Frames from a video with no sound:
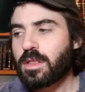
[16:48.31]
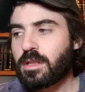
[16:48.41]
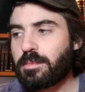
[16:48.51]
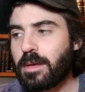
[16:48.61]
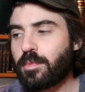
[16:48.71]

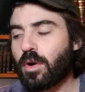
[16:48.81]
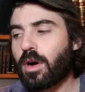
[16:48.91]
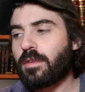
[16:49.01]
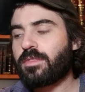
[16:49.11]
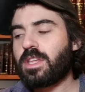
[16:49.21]
the people
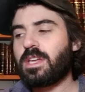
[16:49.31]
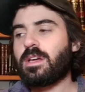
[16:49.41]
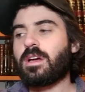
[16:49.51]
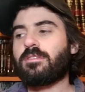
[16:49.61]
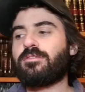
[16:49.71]
of
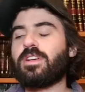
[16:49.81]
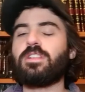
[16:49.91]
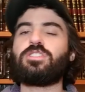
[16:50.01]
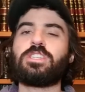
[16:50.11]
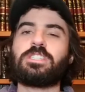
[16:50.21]
the
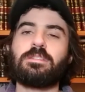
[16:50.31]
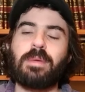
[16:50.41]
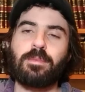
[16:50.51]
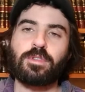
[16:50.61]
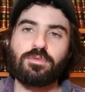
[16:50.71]
villages to
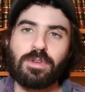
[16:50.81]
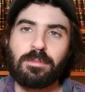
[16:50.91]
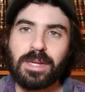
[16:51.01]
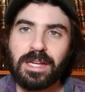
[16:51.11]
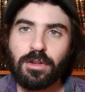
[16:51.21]
be able to
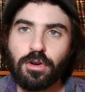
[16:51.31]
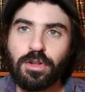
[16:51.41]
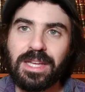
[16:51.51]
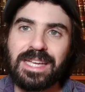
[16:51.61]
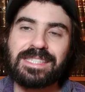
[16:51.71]
read Megillah
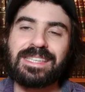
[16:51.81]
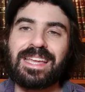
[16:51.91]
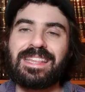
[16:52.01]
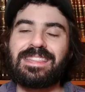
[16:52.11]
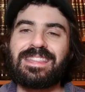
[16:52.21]
early is
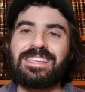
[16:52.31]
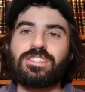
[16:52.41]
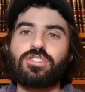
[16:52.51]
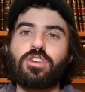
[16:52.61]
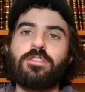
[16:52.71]
in the
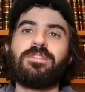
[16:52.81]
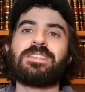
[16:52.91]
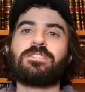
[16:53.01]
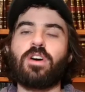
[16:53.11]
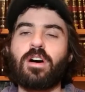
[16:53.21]

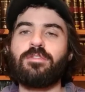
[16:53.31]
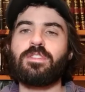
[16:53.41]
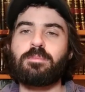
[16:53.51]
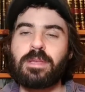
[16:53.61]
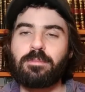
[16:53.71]
service
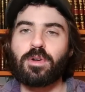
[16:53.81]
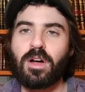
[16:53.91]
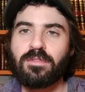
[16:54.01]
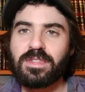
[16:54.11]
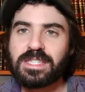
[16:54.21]
of the people
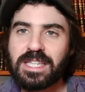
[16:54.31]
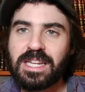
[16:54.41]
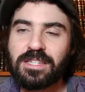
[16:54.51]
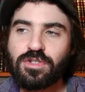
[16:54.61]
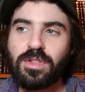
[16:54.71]
of the cities.